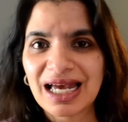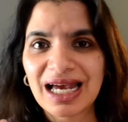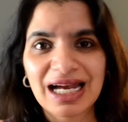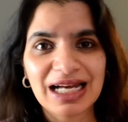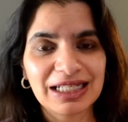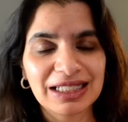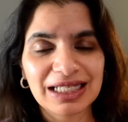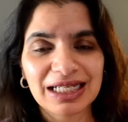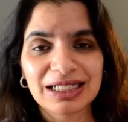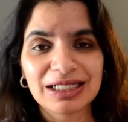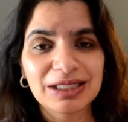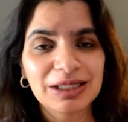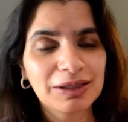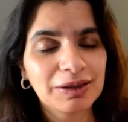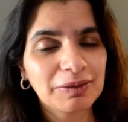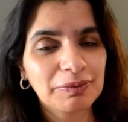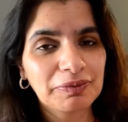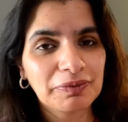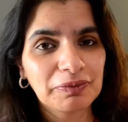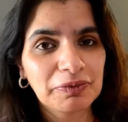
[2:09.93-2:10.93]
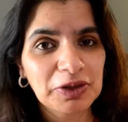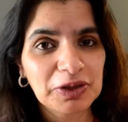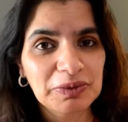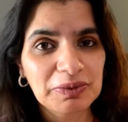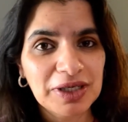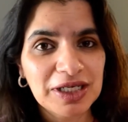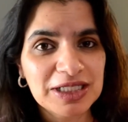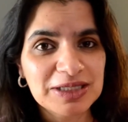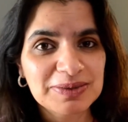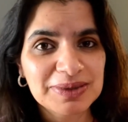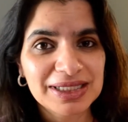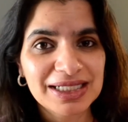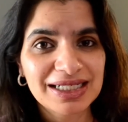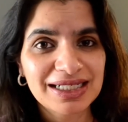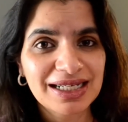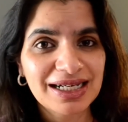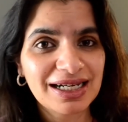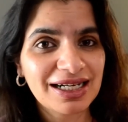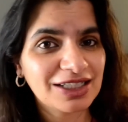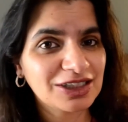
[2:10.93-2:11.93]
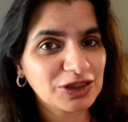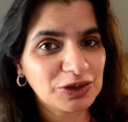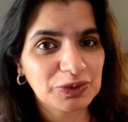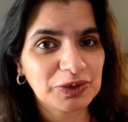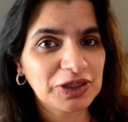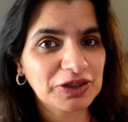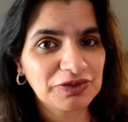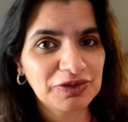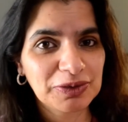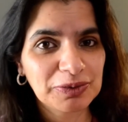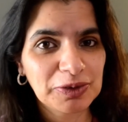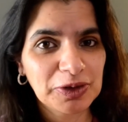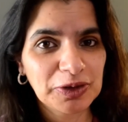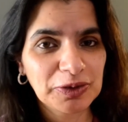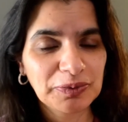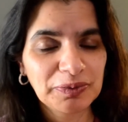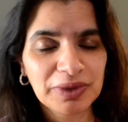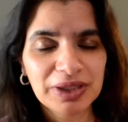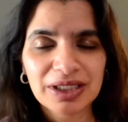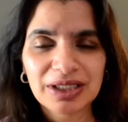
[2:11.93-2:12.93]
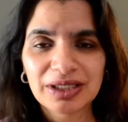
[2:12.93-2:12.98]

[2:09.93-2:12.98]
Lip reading: And then both my husband and I had to work from home.